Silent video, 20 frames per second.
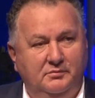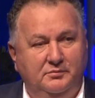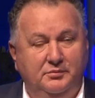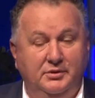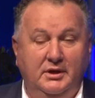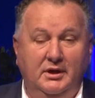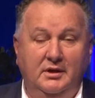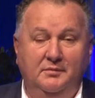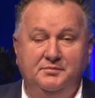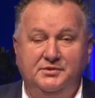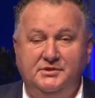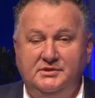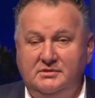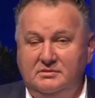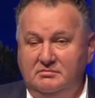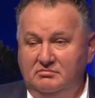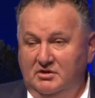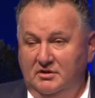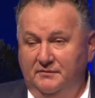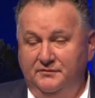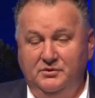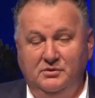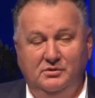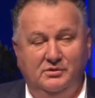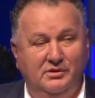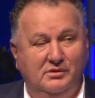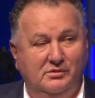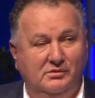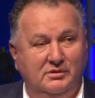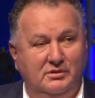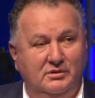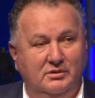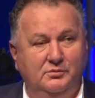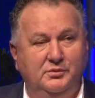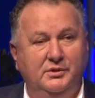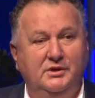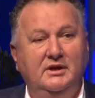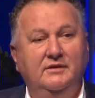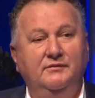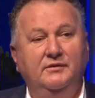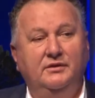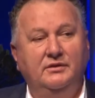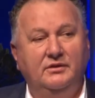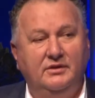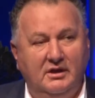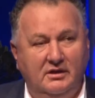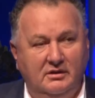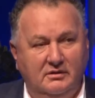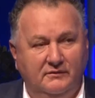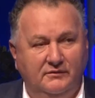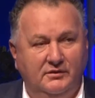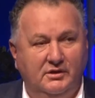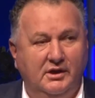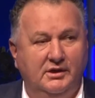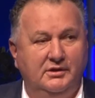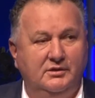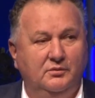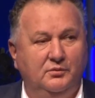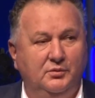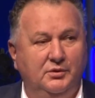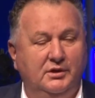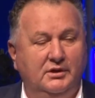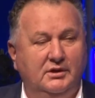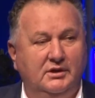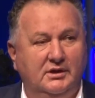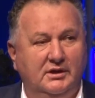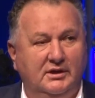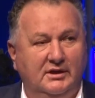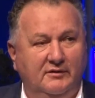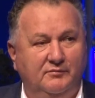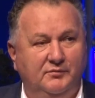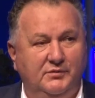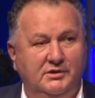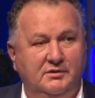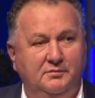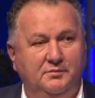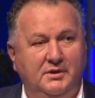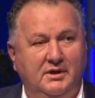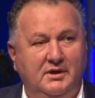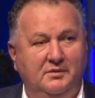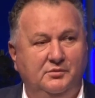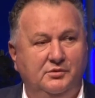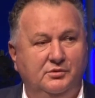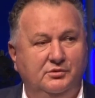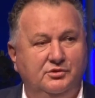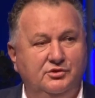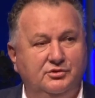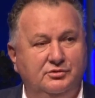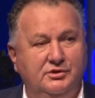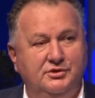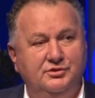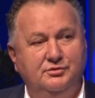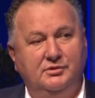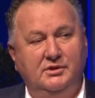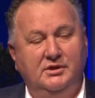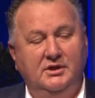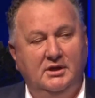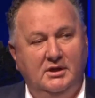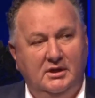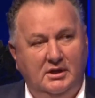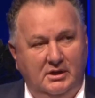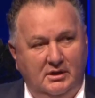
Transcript: perhaps of your ilk, who would never think of going to work in a government department or treasury,